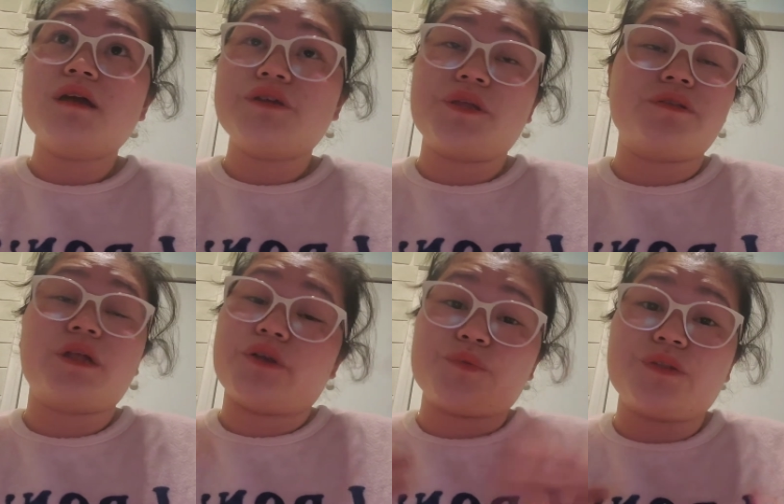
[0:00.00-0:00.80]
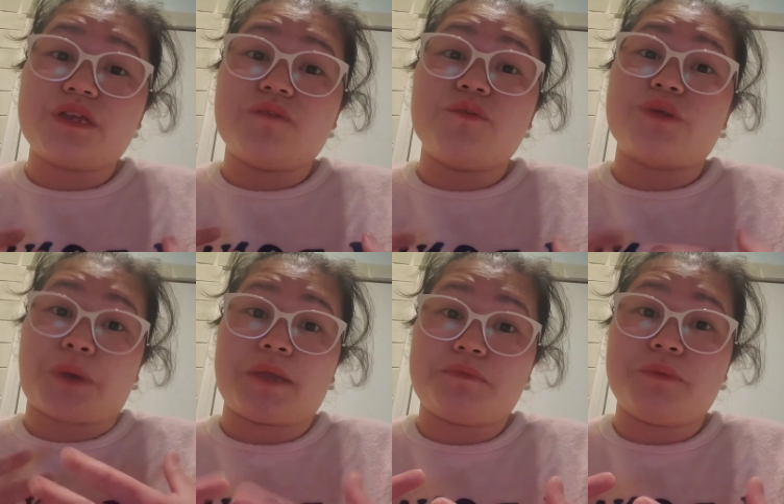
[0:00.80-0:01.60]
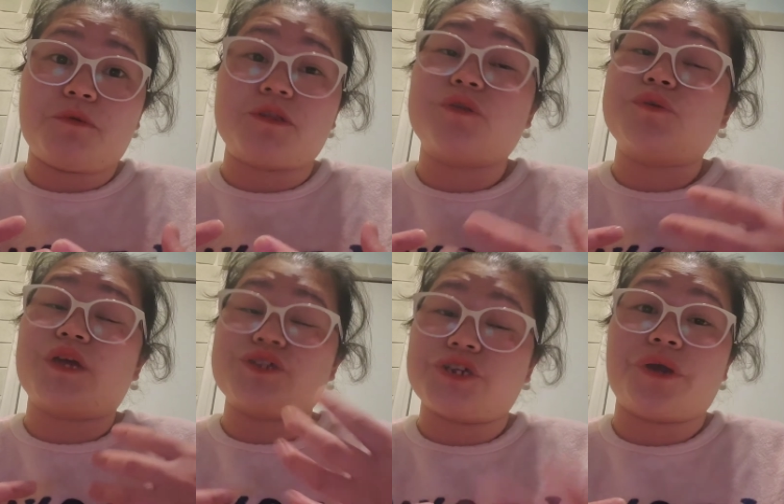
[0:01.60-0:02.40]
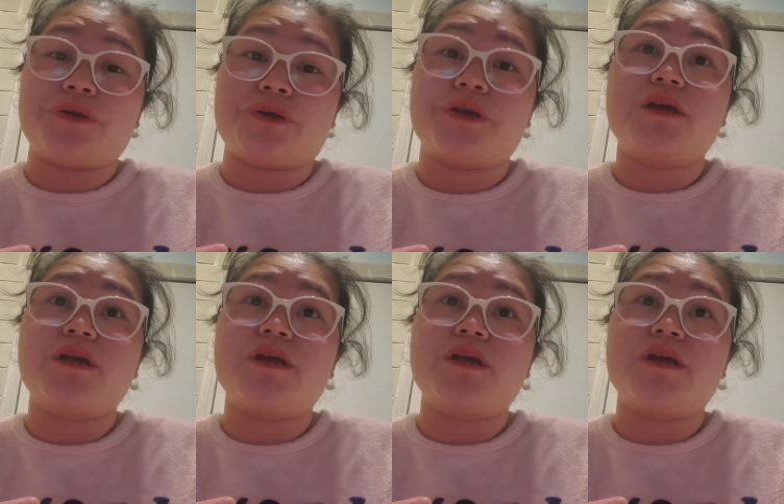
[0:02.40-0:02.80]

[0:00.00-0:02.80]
you know the lord will give you the right people that you can share your